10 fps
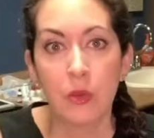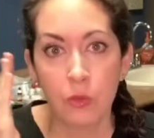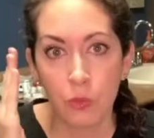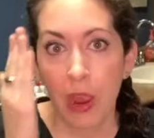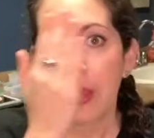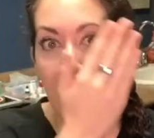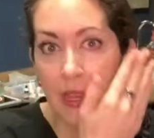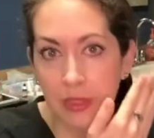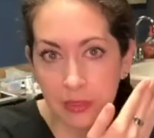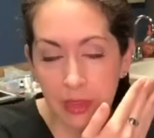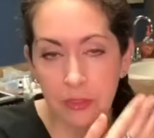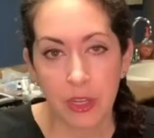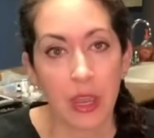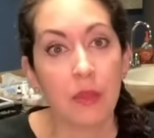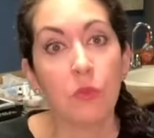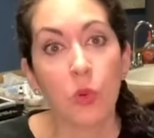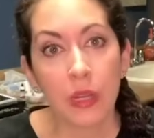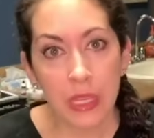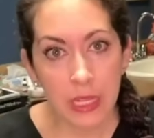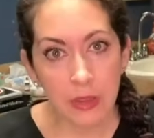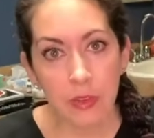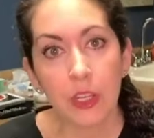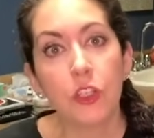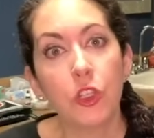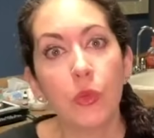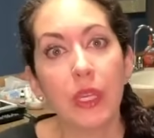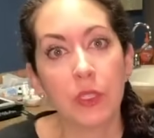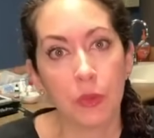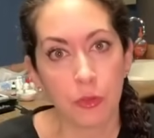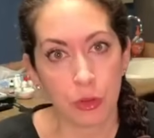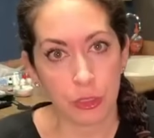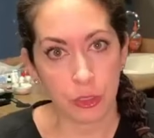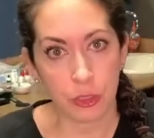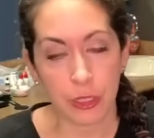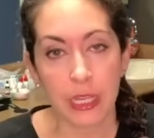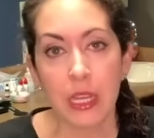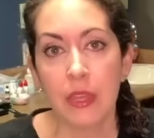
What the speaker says: right eye, then left eye, morning and evening, 2 weeks before surgery.